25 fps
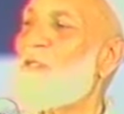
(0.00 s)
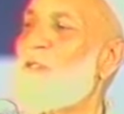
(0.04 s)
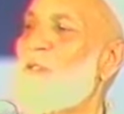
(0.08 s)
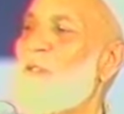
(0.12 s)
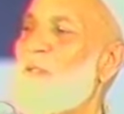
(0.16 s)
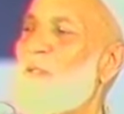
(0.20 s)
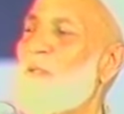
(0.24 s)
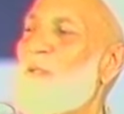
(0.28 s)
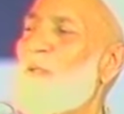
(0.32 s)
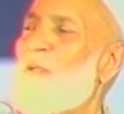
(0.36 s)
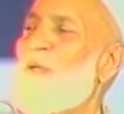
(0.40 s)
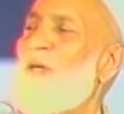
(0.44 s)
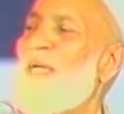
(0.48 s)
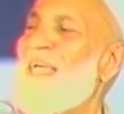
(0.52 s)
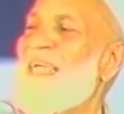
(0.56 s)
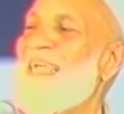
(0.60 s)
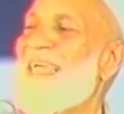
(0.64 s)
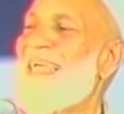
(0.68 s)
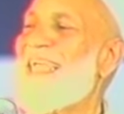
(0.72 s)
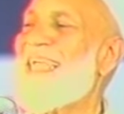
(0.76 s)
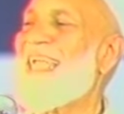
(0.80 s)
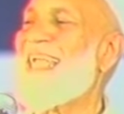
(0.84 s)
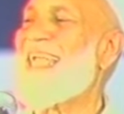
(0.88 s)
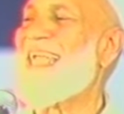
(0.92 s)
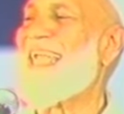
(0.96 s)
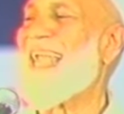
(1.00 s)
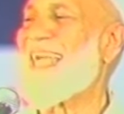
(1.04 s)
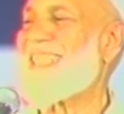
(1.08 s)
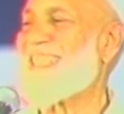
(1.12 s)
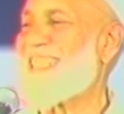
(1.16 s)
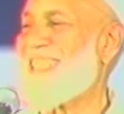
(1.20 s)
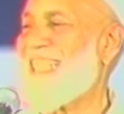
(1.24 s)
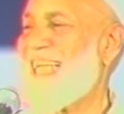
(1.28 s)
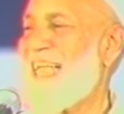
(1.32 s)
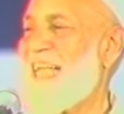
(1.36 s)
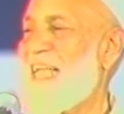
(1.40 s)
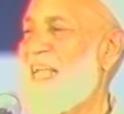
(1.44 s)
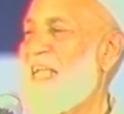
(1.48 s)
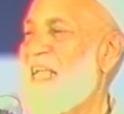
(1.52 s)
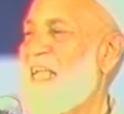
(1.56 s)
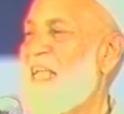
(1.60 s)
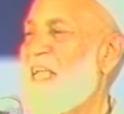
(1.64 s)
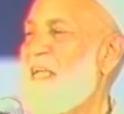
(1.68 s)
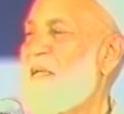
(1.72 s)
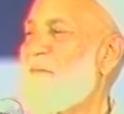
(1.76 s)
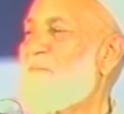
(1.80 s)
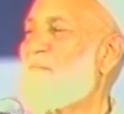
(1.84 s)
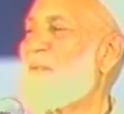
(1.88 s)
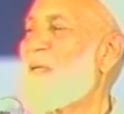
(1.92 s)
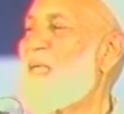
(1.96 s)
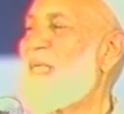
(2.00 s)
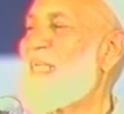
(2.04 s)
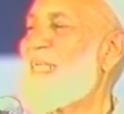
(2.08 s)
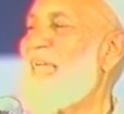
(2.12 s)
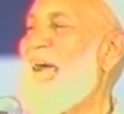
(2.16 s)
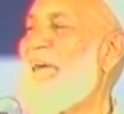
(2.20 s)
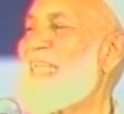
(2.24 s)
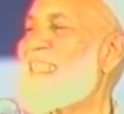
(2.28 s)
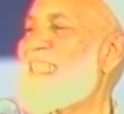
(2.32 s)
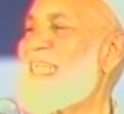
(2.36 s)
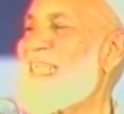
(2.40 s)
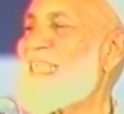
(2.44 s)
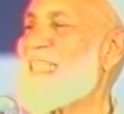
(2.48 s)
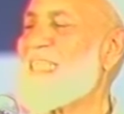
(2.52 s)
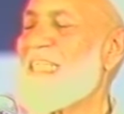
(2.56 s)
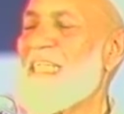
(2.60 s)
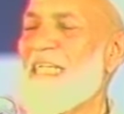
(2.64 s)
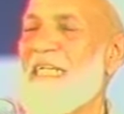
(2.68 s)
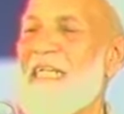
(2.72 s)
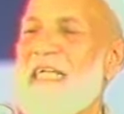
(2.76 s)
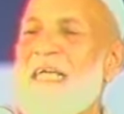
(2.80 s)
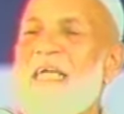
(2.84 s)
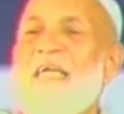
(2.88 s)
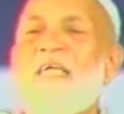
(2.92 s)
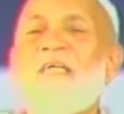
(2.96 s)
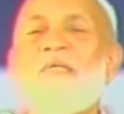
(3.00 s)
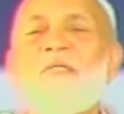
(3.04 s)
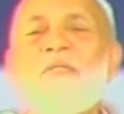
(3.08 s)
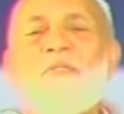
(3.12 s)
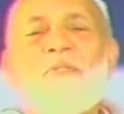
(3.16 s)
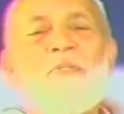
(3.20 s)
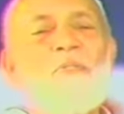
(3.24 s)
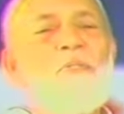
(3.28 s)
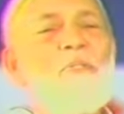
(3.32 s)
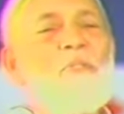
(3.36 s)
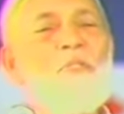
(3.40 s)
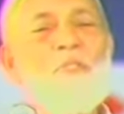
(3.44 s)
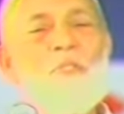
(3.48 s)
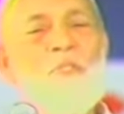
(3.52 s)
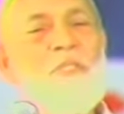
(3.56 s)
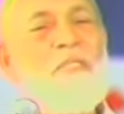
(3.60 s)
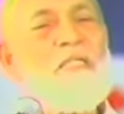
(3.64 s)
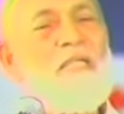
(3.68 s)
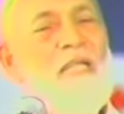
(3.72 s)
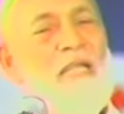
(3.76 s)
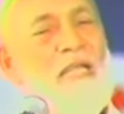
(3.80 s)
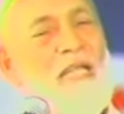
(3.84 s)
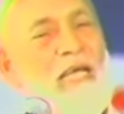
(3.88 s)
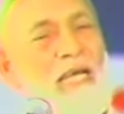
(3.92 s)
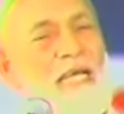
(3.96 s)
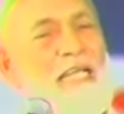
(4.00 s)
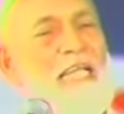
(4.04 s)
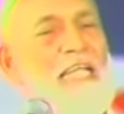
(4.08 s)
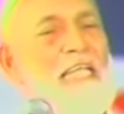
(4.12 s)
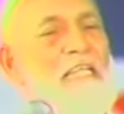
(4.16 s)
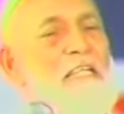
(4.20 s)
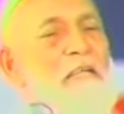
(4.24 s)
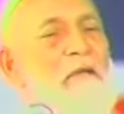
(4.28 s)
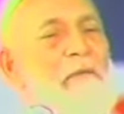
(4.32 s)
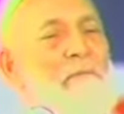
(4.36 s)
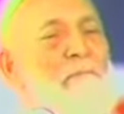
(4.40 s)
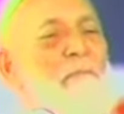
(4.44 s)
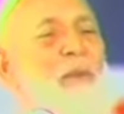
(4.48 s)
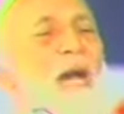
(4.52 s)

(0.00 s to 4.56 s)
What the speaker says: to you in a nutshell, pre-digested. You learn it,